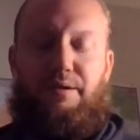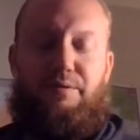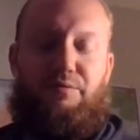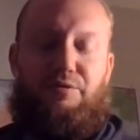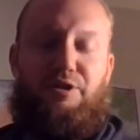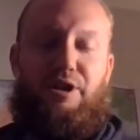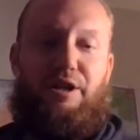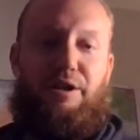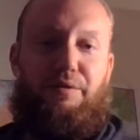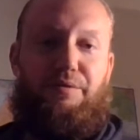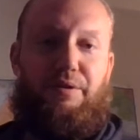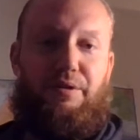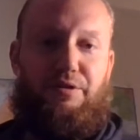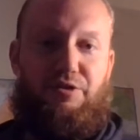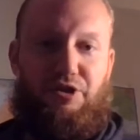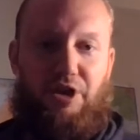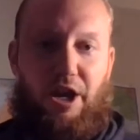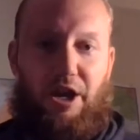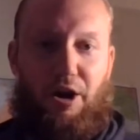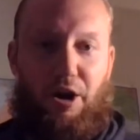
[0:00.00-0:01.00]
Check out the
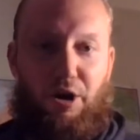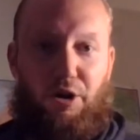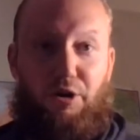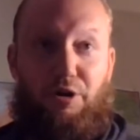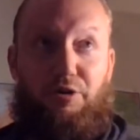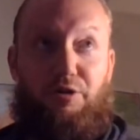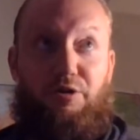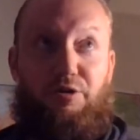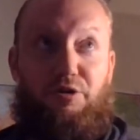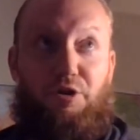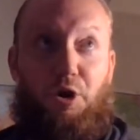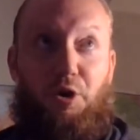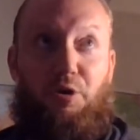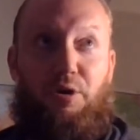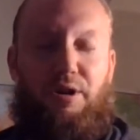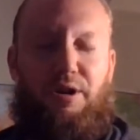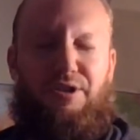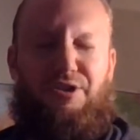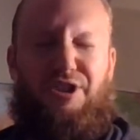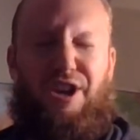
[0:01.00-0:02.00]
J.R.R.
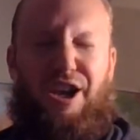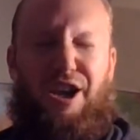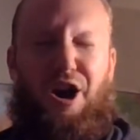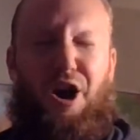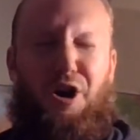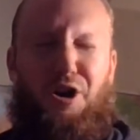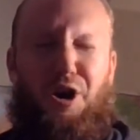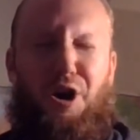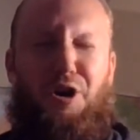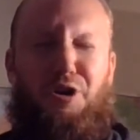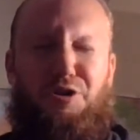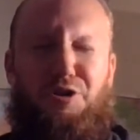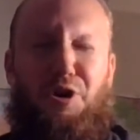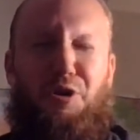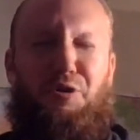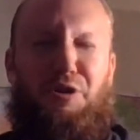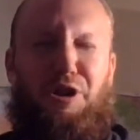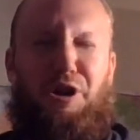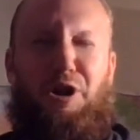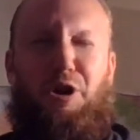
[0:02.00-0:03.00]

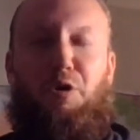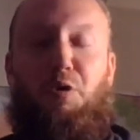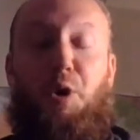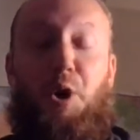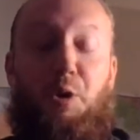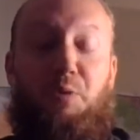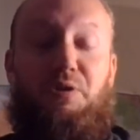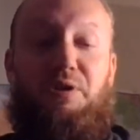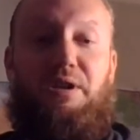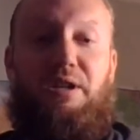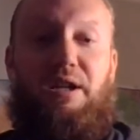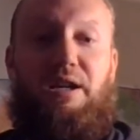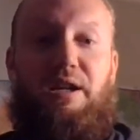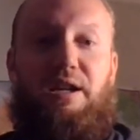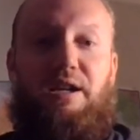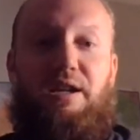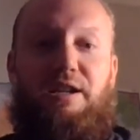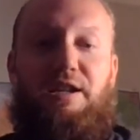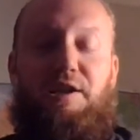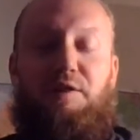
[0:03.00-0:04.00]
Tolkien quote.
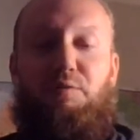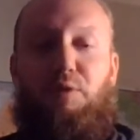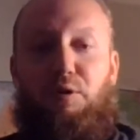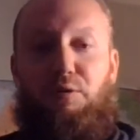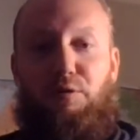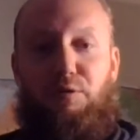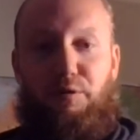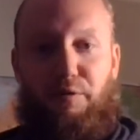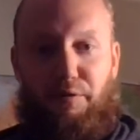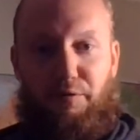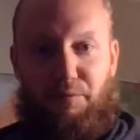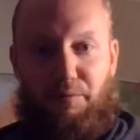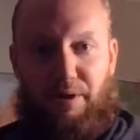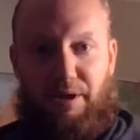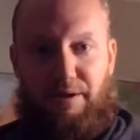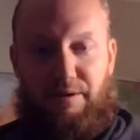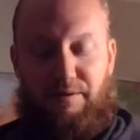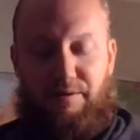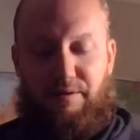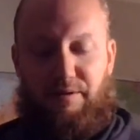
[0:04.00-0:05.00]
He wrote Lord of the
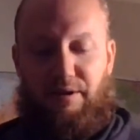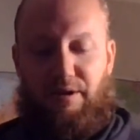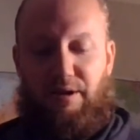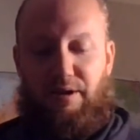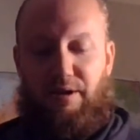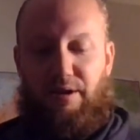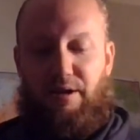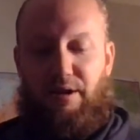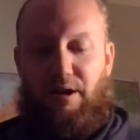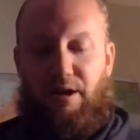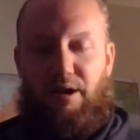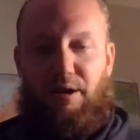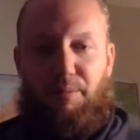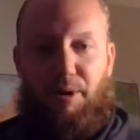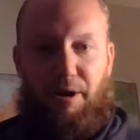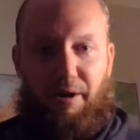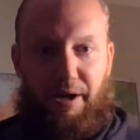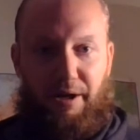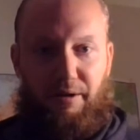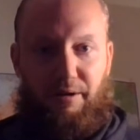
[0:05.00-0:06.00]
Rings
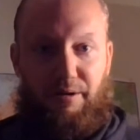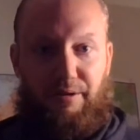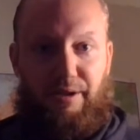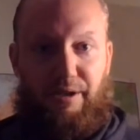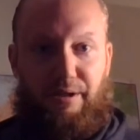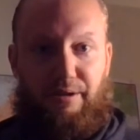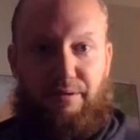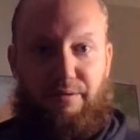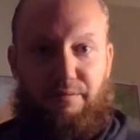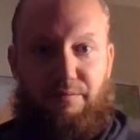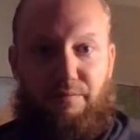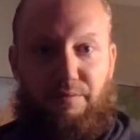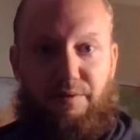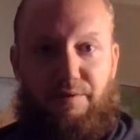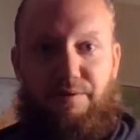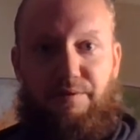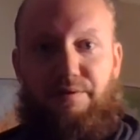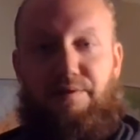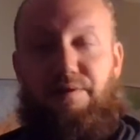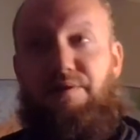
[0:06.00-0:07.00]
about anarchy, which
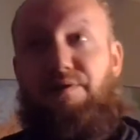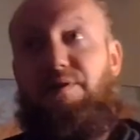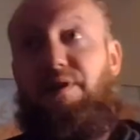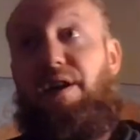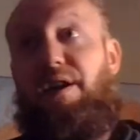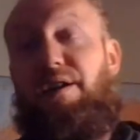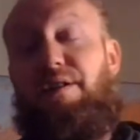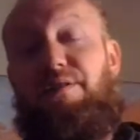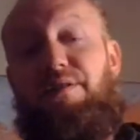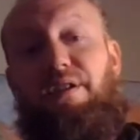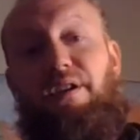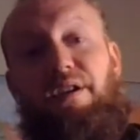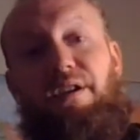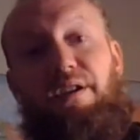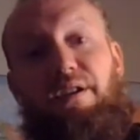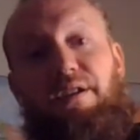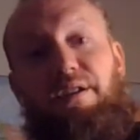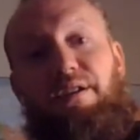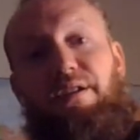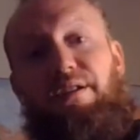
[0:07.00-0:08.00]
is to say,
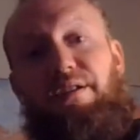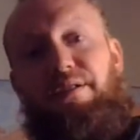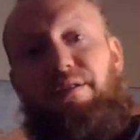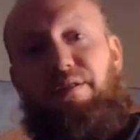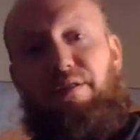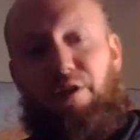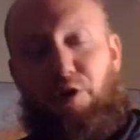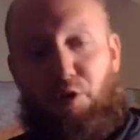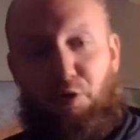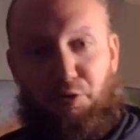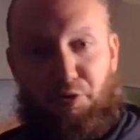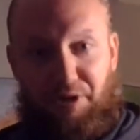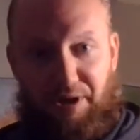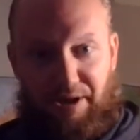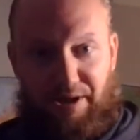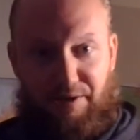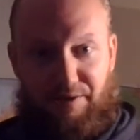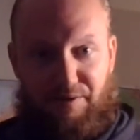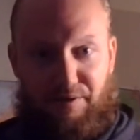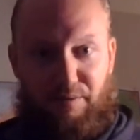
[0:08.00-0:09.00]
the older he
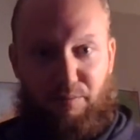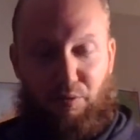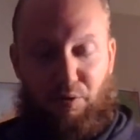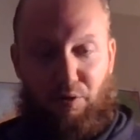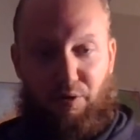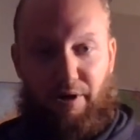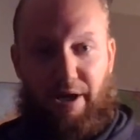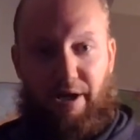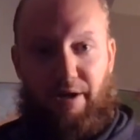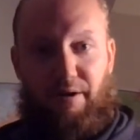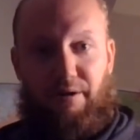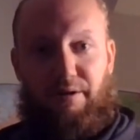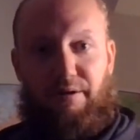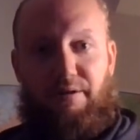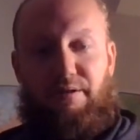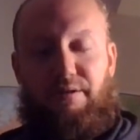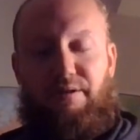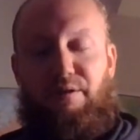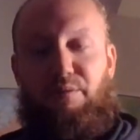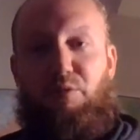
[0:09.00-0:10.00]
gets, the more
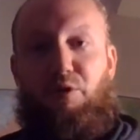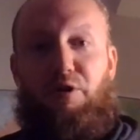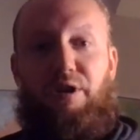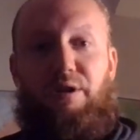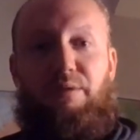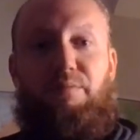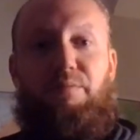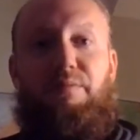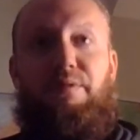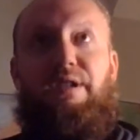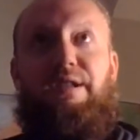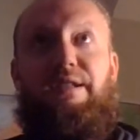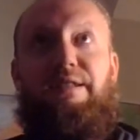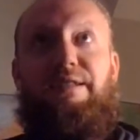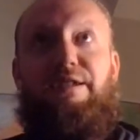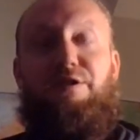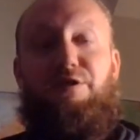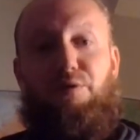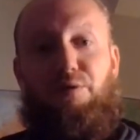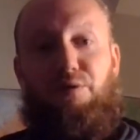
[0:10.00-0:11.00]
he
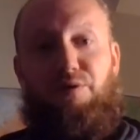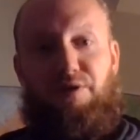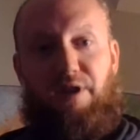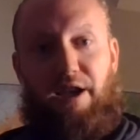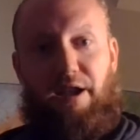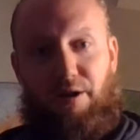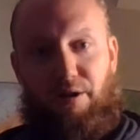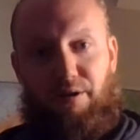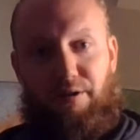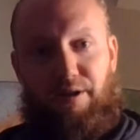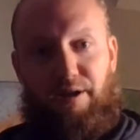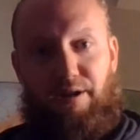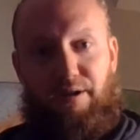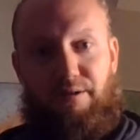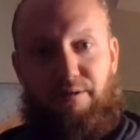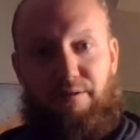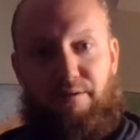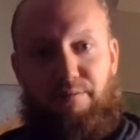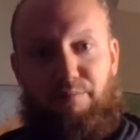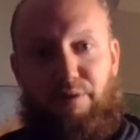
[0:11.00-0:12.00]
leans towards anarchy
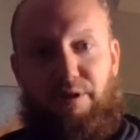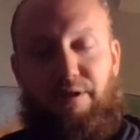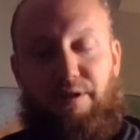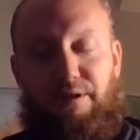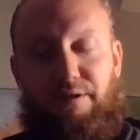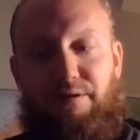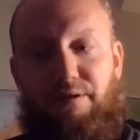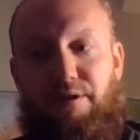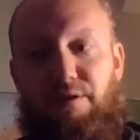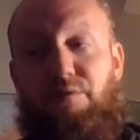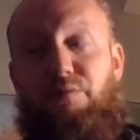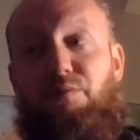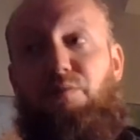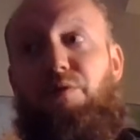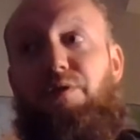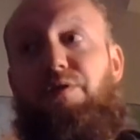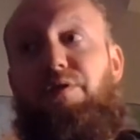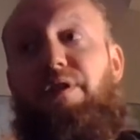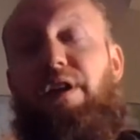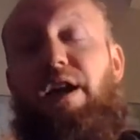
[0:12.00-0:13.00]
politically.
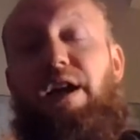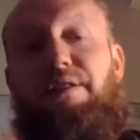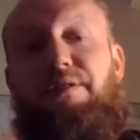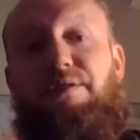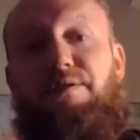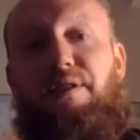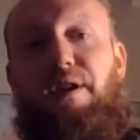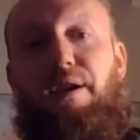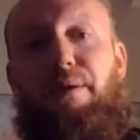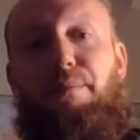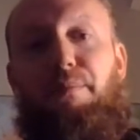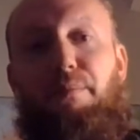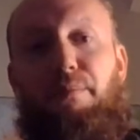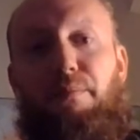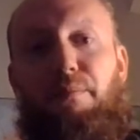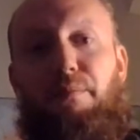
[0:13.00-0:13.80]
Not to say